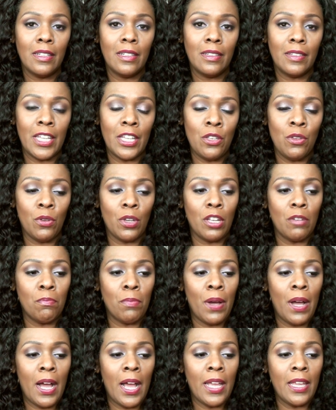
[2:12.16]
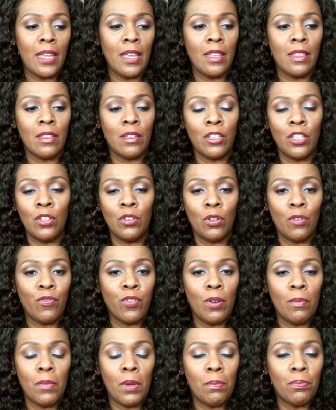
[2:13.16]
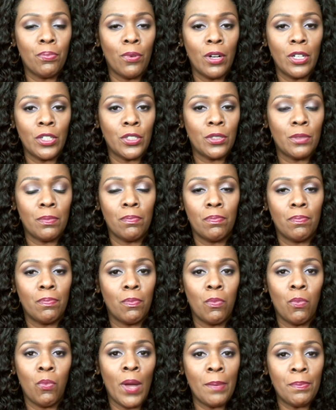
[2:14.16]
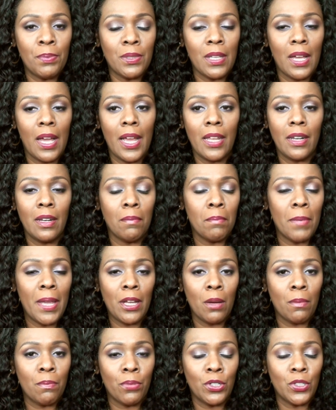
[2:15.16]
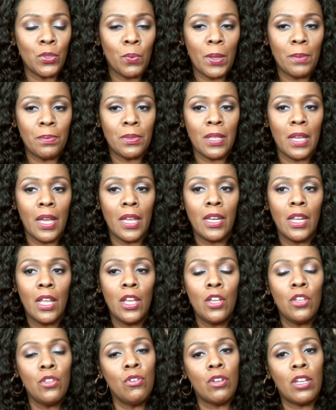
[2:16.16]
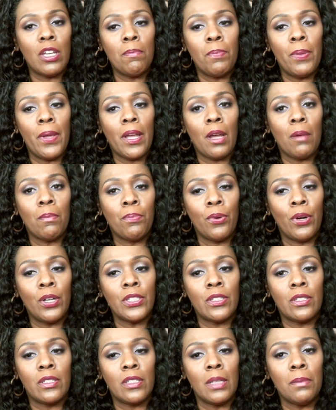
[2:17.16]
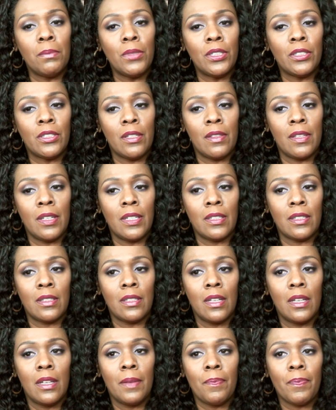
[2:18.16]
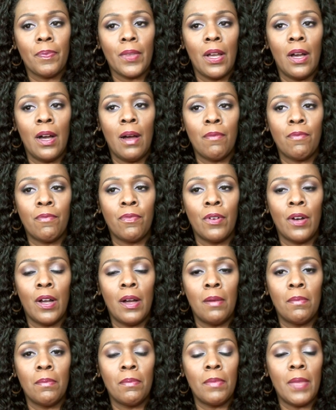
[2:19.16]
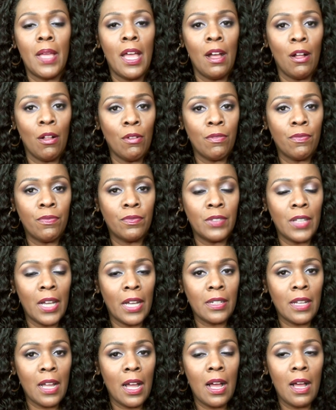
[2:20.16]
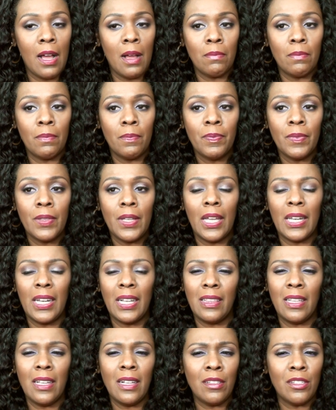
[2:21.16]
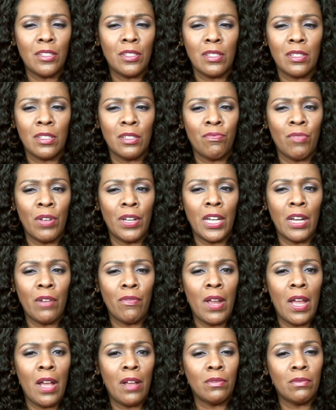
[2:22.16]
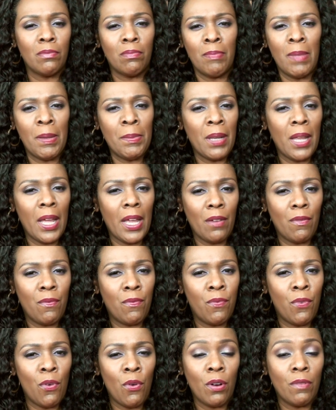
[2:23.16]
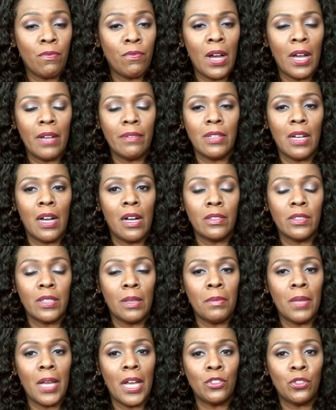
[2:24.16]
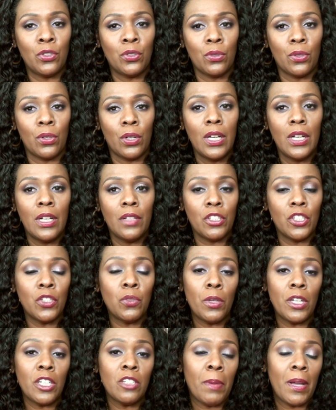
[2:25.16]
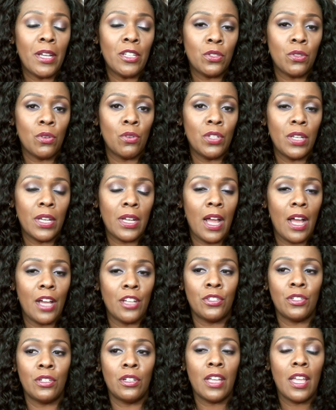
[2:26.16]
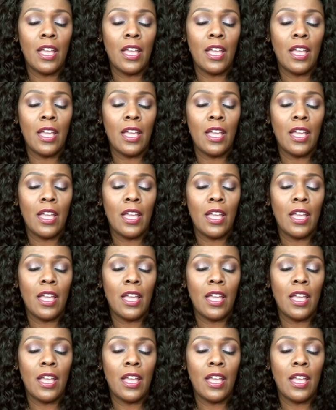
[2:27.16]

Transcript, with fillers: that you can buy either, you know, from a brush website, a makeup brush website, you can pick a brush similar to this up from elf.com, and I think this is running around maybe like $4 or $5. I'm not sure. This one is by Sonia Kashuk.